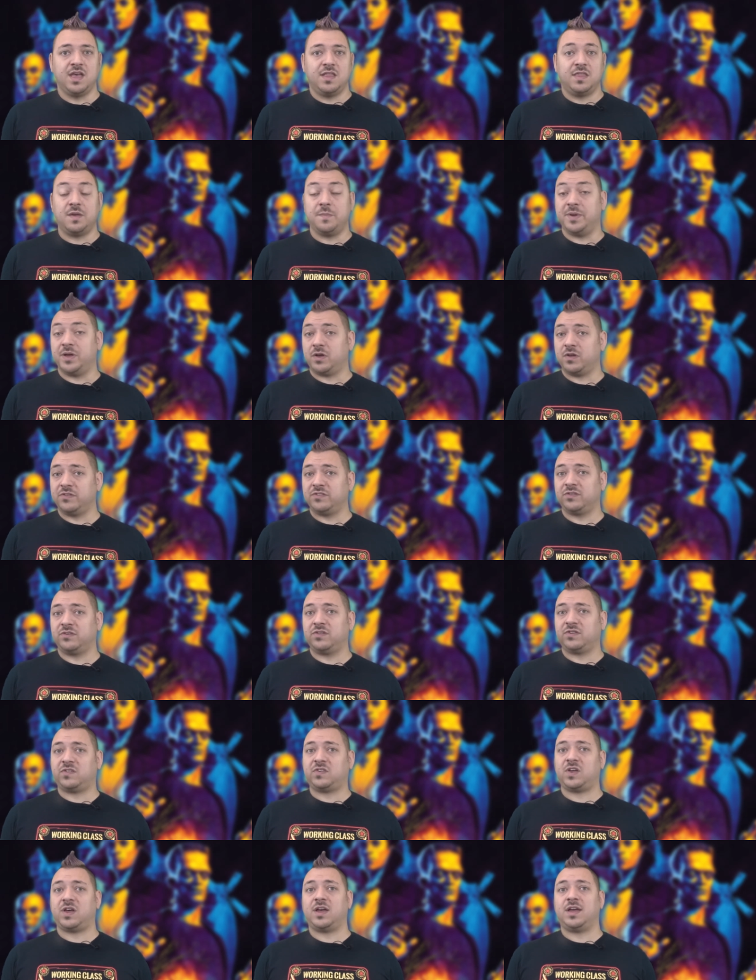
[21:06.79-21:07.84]
They may also
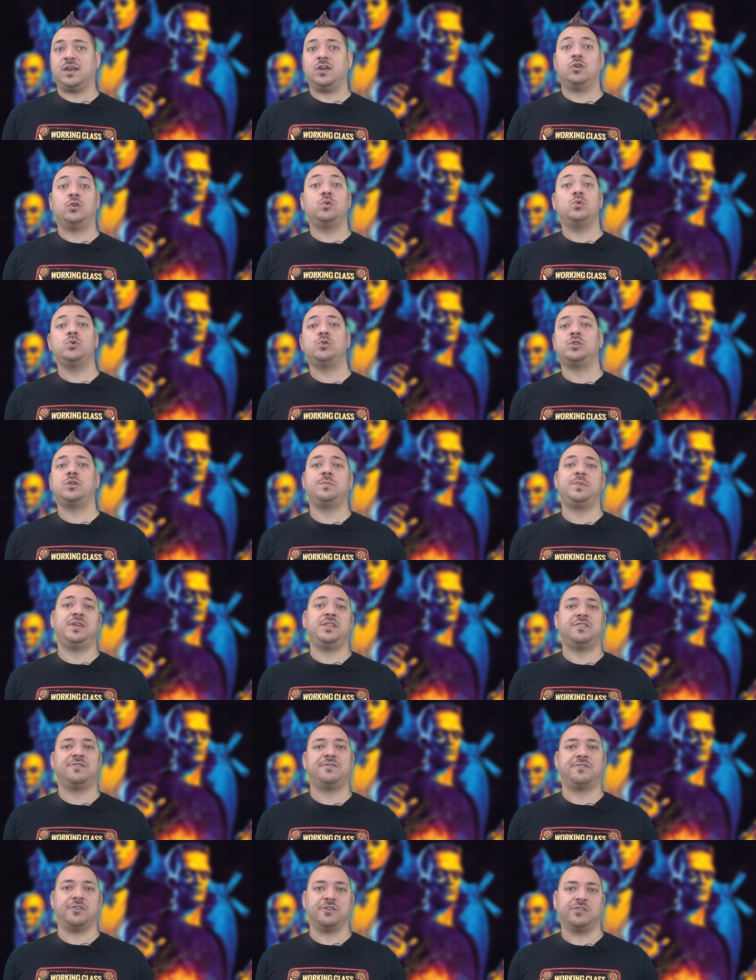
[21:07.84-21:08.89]
decide who should be
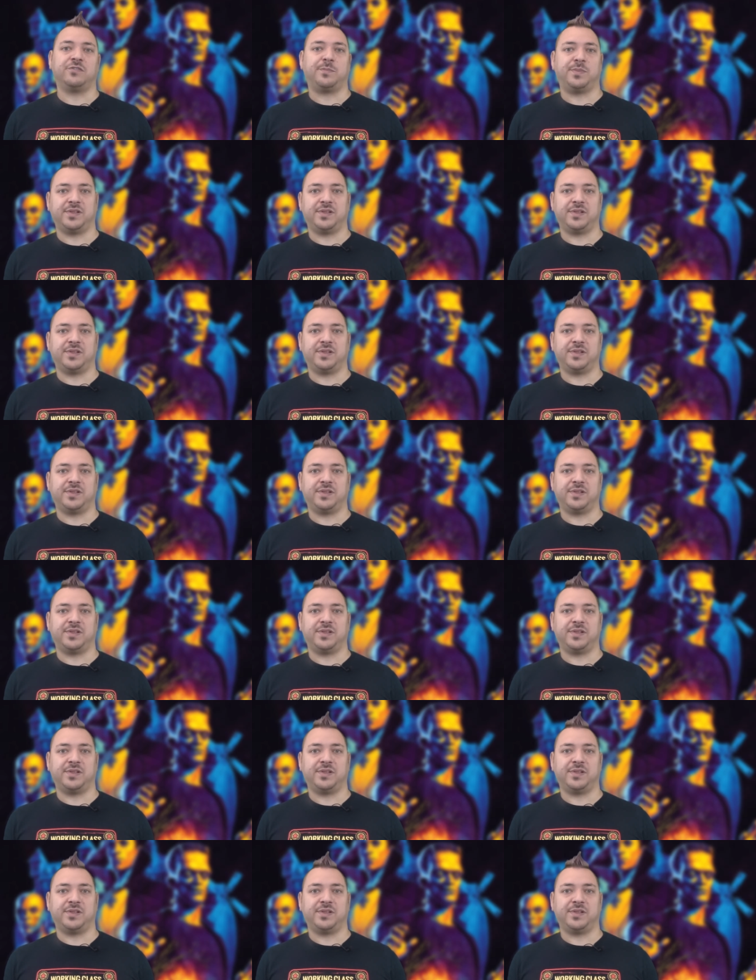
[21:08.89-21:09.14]
the first